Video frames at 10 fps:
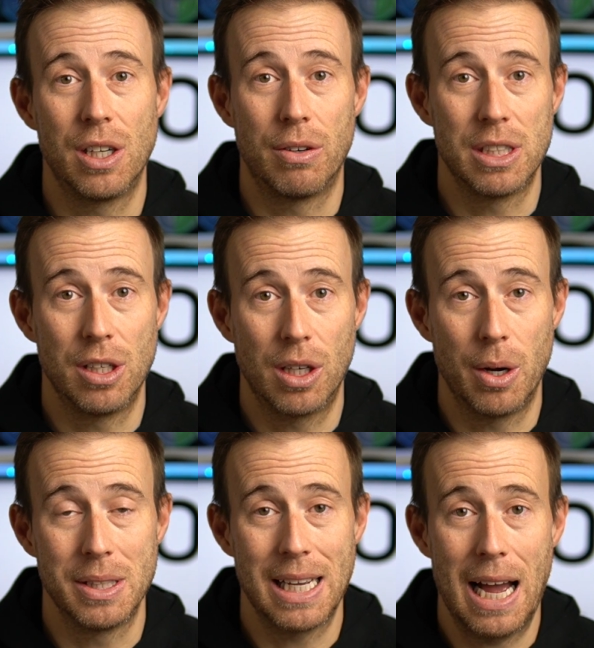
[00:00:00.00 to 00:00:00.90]
are it's not
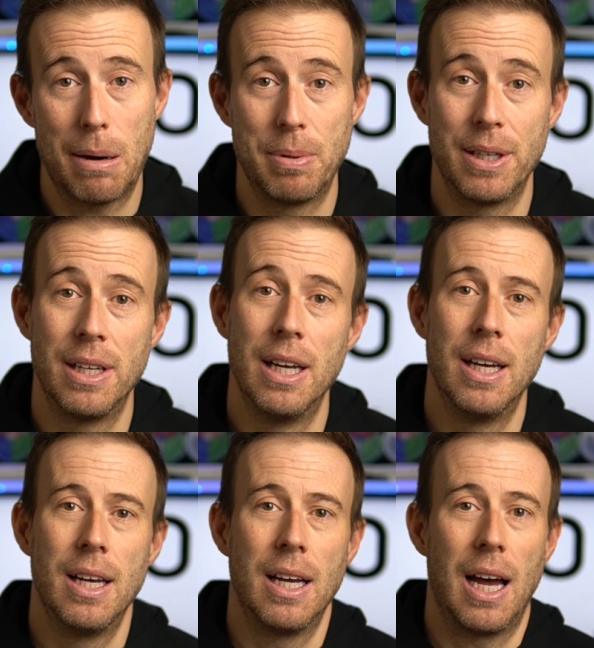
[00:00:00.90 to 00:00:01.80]
going to happen.
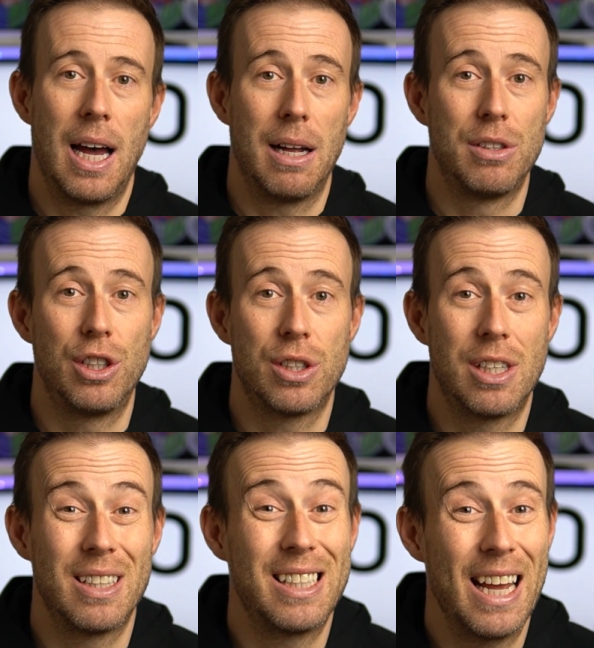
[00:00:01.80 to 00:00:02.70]
Just
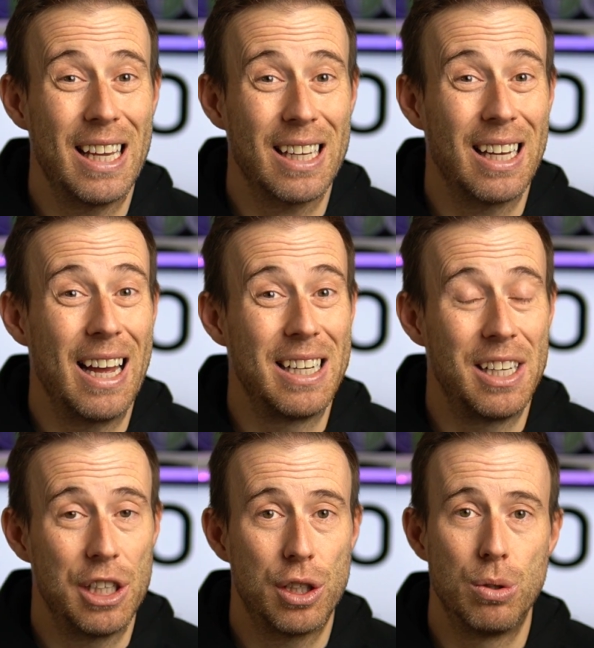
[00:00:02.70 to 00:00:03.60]
take
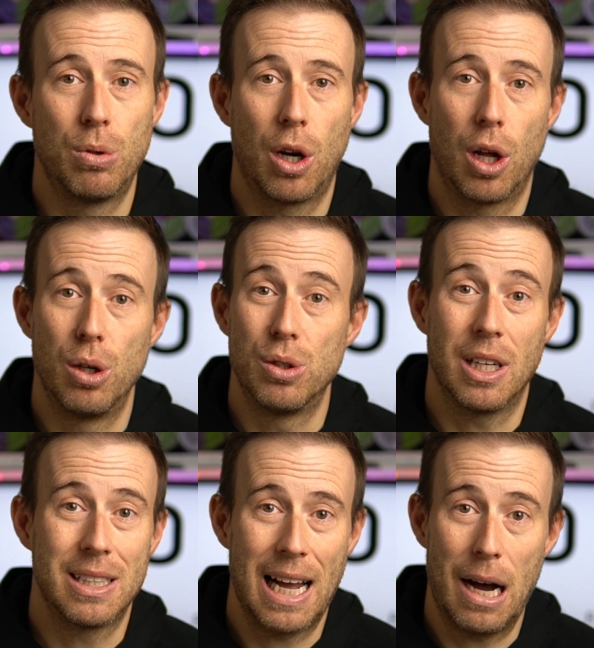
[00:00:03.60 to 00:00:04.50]
additional clothes,
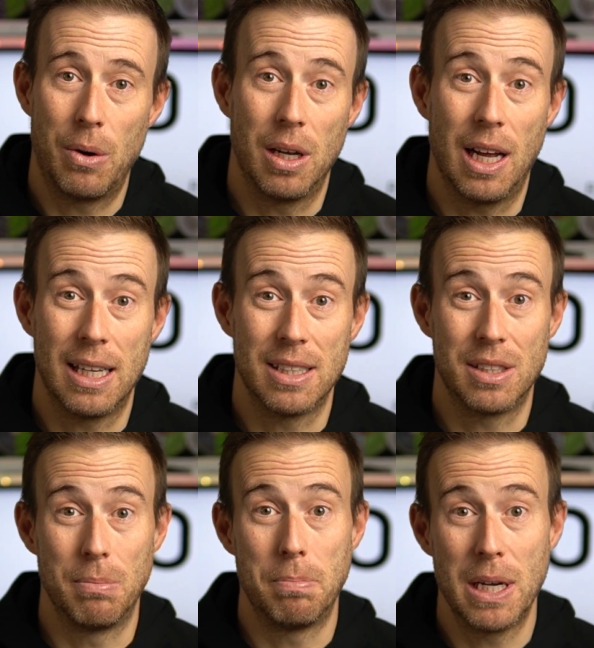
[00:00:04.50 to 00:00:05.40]
a towel and
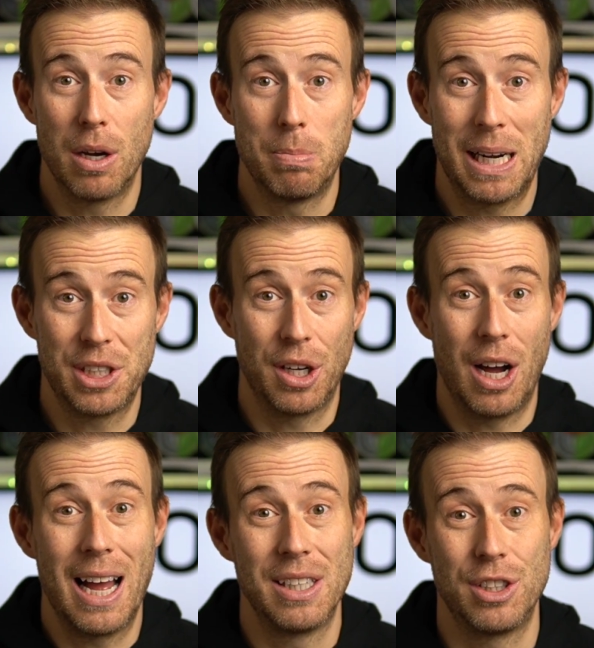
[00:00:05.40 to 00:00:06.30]
some BO
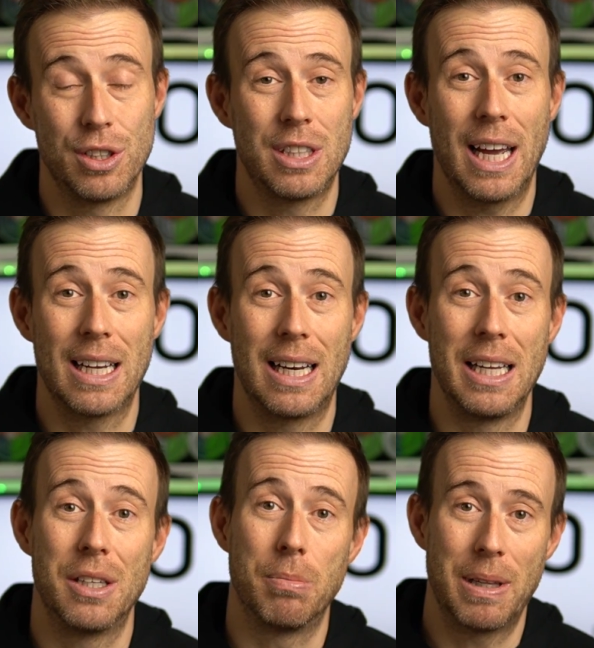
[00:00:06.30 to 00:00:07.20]
Basher, and just get
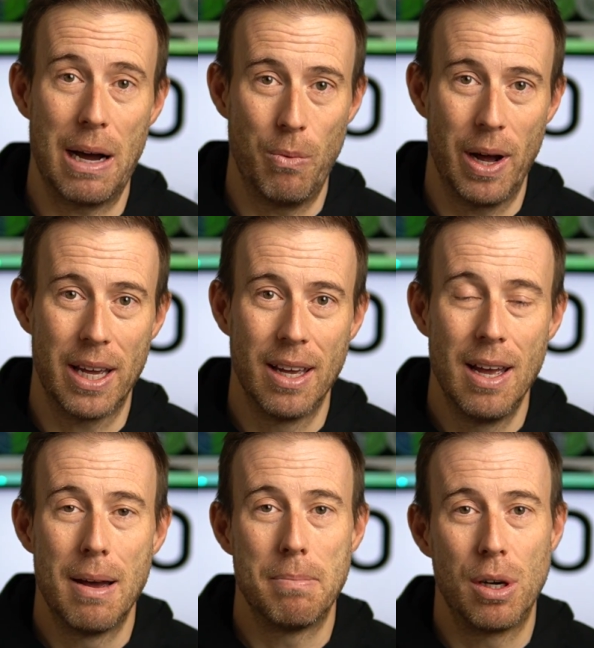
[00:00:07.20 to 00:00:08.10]
cleaned up that way.
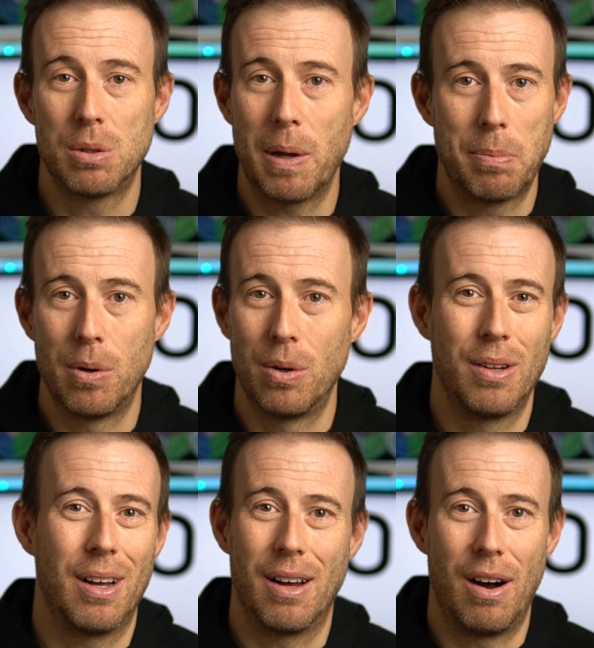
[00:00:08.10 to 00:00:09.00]
Most
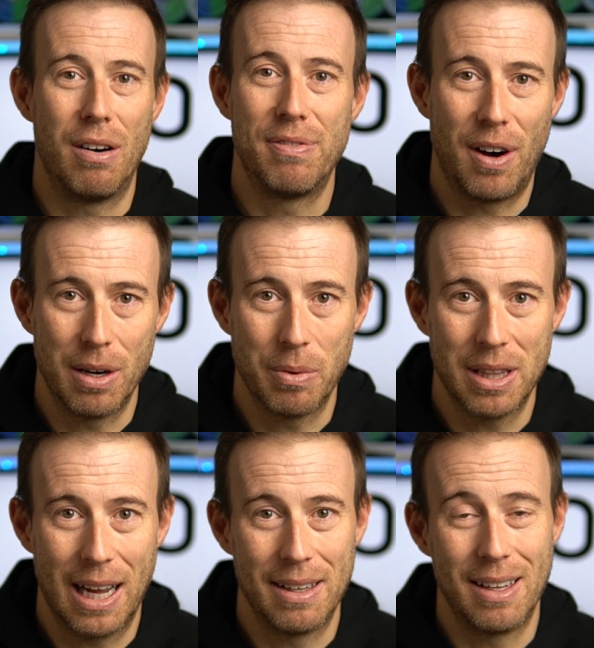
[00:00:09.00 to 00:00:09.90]
people are fine with
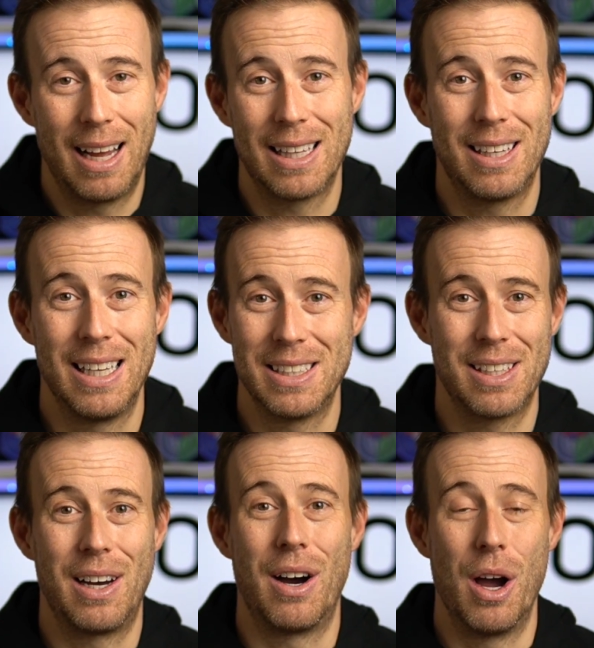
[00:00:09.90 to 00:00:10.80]
that. Athletes
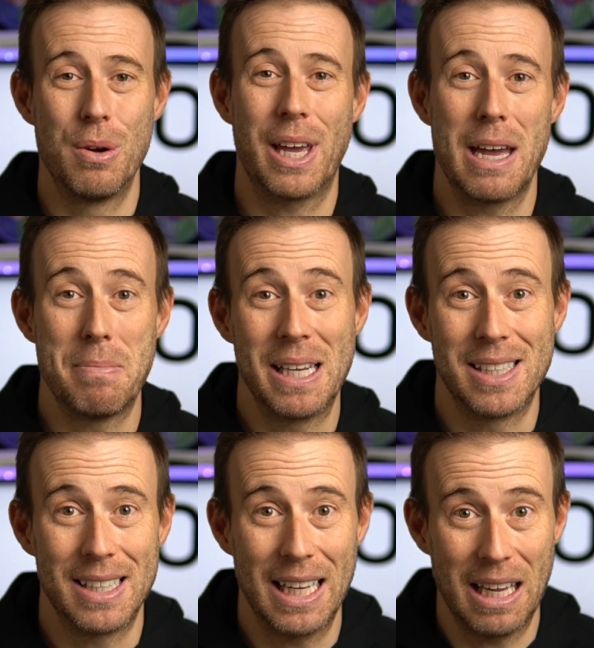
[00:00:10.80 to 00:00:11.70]
are okay being
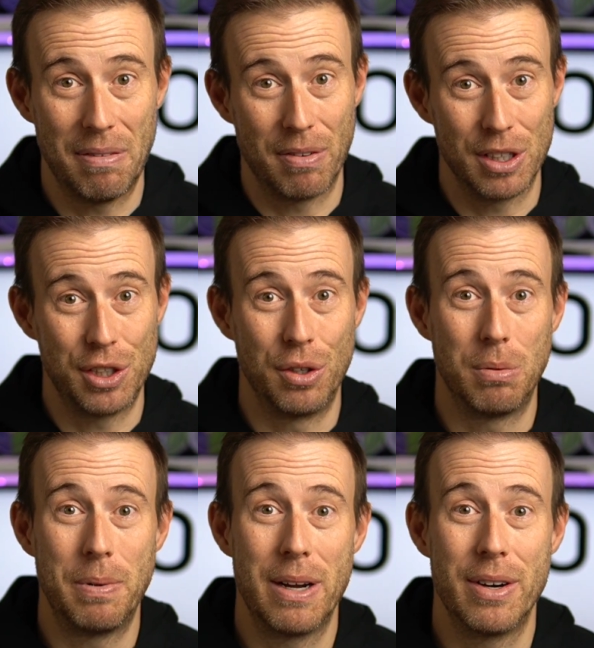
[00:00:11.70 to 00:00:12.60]
stinky for a
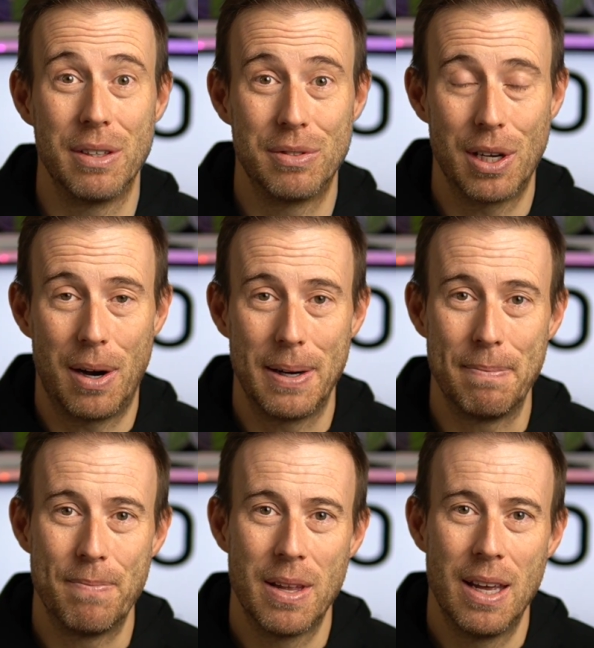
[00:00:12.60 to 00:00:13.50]
short period of time.